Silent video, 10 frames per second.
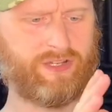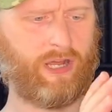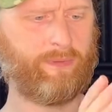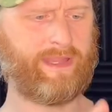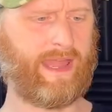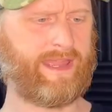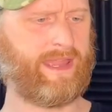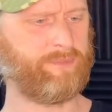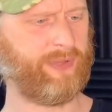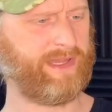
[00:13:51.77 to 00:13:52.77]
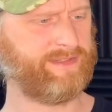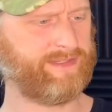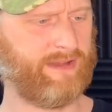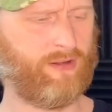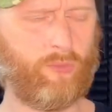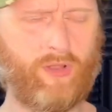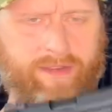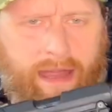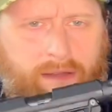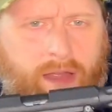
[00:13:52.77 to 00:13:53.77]
Army AAP-01.
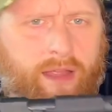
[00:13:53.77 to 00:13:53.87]
Now,